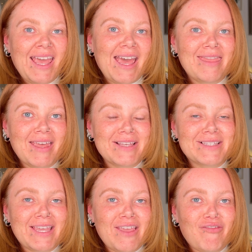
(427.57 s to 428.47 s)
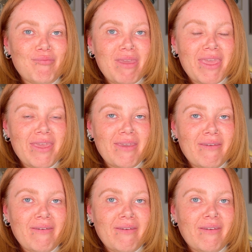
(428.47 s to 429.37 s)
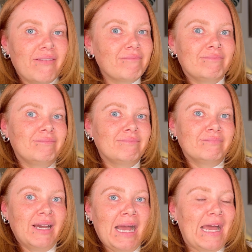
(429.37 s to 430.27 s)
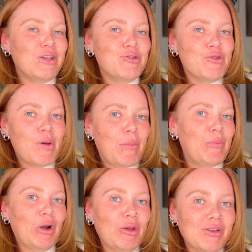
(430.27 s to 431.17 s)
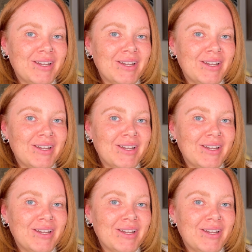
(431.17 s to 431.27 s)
and that's gave me a new brow.